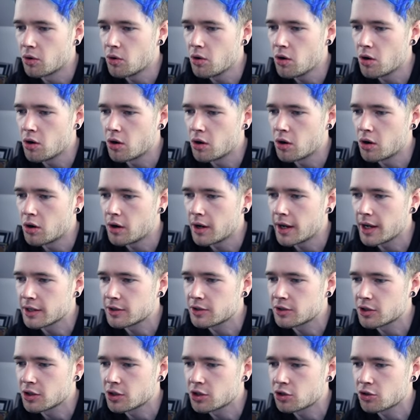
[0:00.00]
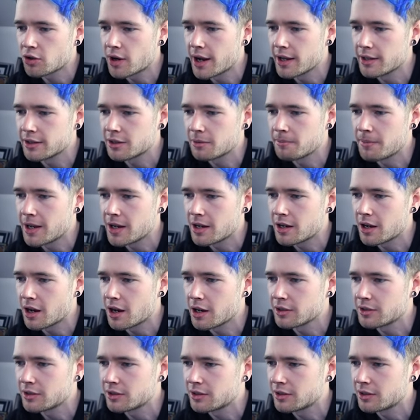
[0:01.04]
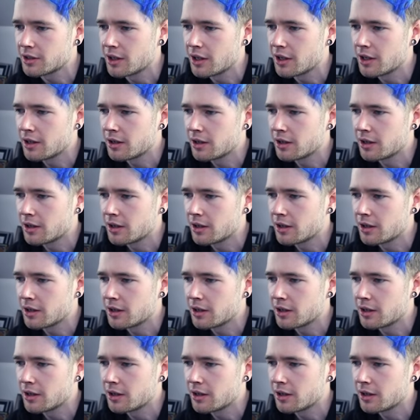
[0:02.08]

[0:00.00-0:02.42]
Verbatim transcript: Or it's just trying to make us